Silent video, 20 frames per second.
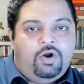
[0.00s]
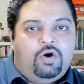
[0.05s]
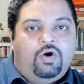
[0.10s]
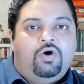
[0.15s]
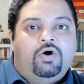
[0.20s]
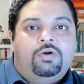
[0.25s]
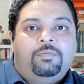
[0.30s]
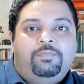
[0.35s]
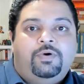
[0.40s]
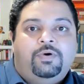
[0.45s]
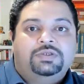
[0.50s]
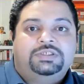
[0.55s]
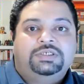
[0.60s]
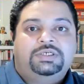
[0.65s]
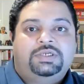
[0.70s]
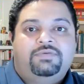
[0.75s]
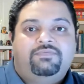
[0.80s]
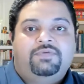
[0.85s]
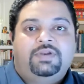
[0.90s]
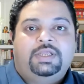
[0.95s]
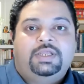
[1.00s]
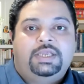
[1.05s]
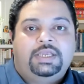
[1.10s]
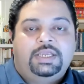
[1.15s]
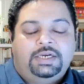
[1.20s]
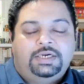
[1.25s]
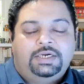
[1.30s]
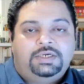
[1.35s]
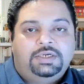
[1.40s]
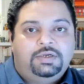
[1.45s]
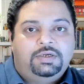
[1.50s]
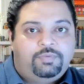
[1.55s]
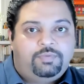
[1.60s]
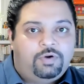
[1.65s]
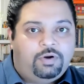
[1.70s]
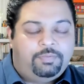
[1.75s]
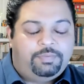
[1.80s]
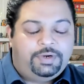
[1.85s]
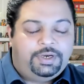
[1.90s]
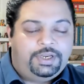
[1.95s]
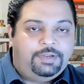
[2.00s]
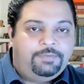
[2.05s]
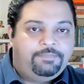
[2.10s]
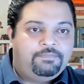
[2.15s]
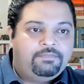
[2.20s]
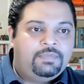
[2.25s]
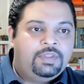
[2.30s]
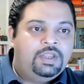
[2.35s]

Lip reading: or positively geared property.